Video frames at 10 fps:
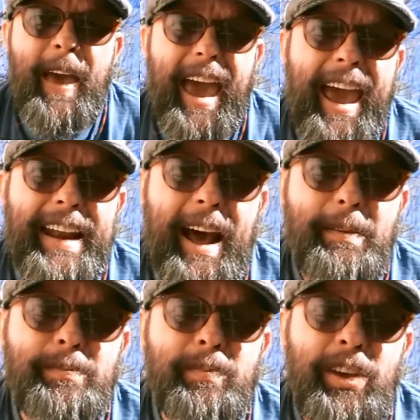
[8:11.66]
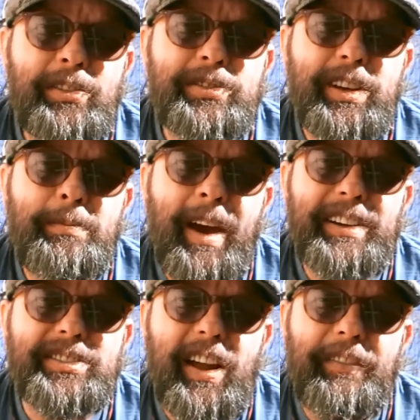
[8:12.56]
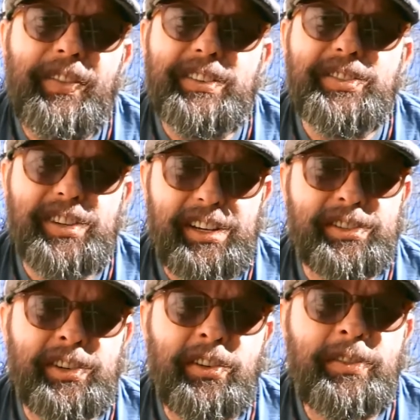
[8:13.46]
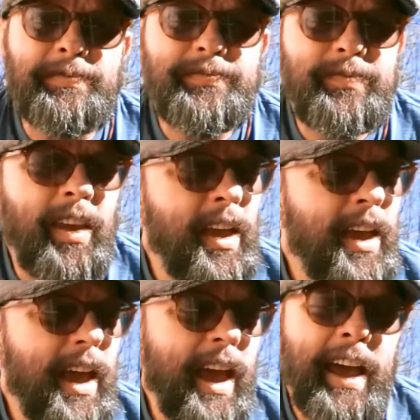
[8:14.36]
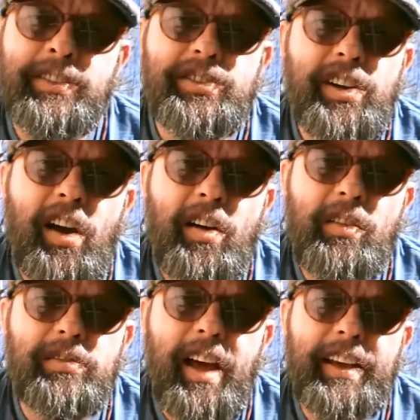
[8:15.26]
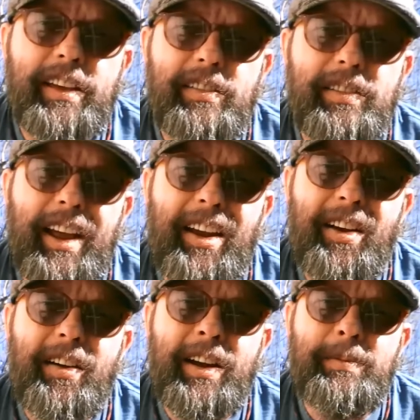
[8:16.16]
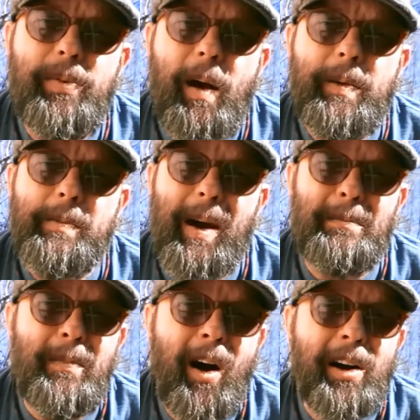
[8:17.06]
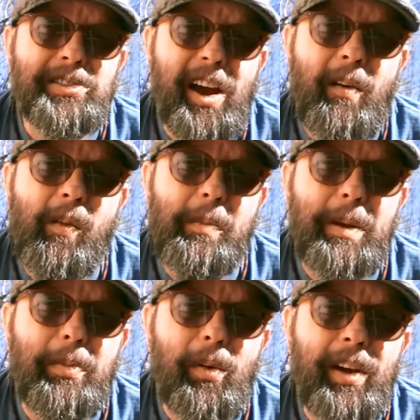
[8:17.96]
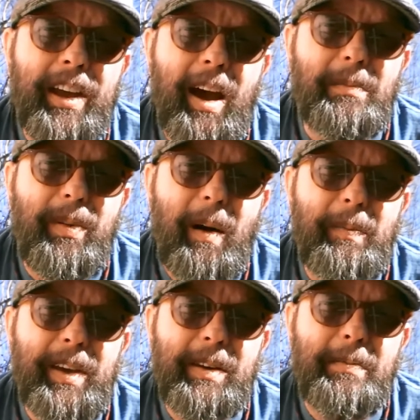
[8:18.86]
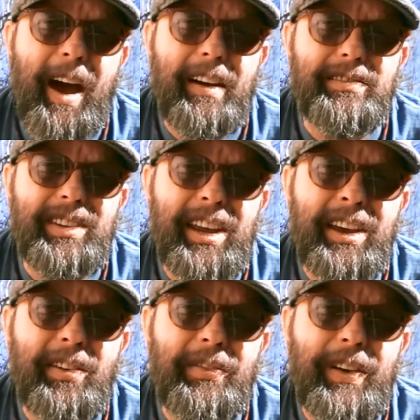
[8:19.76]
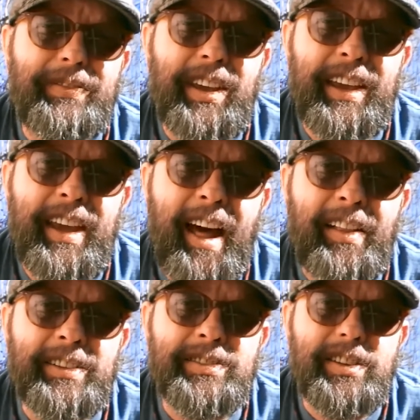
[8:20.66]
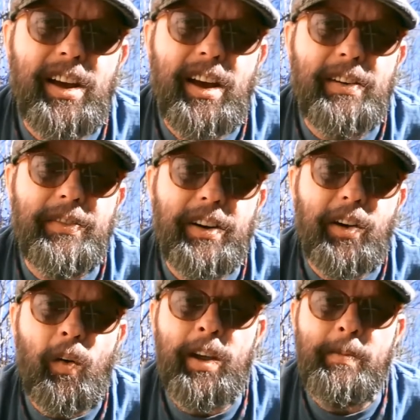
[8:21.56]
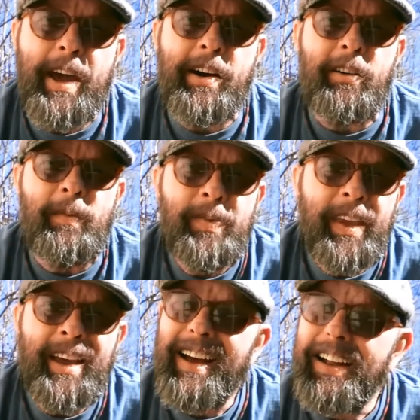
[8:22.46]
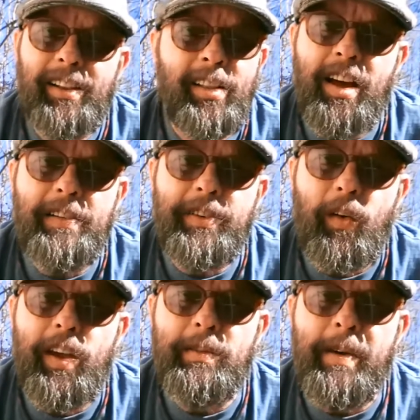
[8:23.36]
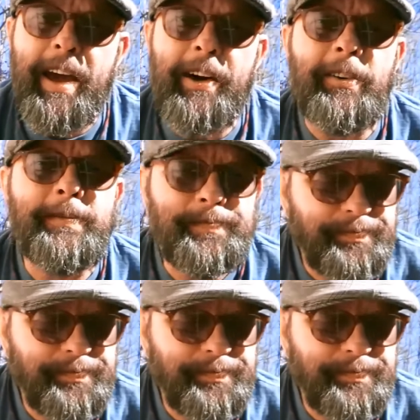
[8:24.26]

And I usually make stuff that's seasonal. And so, like here in probably about March, I will be brewing up probably about 10 or 15 gallons of cream ale. Love cream ale.